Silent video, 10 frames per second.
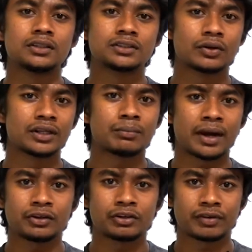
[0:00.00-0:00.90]
So in the
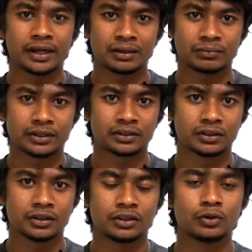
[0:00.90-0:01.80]
manual filing
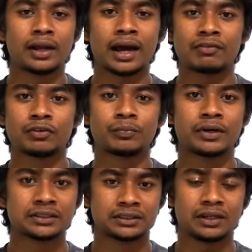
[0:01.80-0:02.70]
method, you will have to
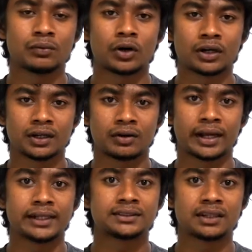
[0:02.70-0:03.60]
personally walk down
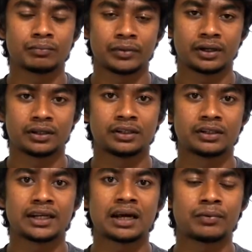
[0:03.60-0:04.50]
and submit the
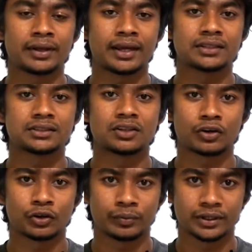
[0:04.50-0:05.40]
trade application
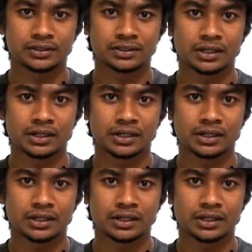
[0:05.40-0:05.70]
documents